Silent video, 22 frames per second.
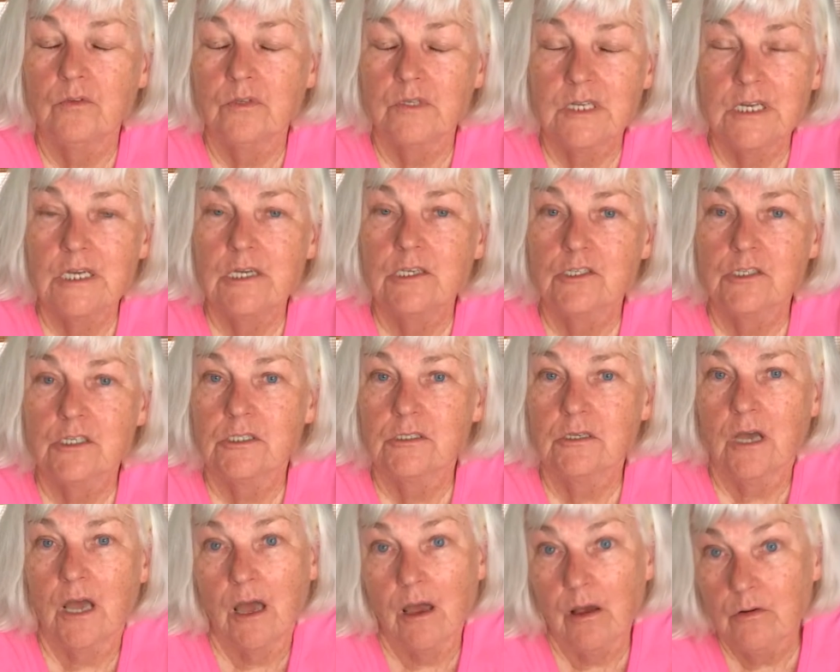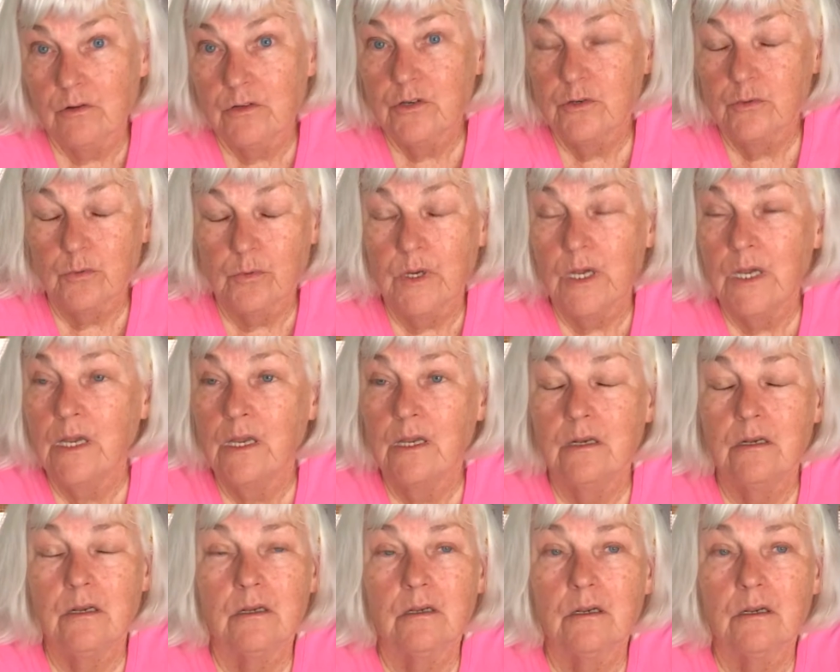teach how to read,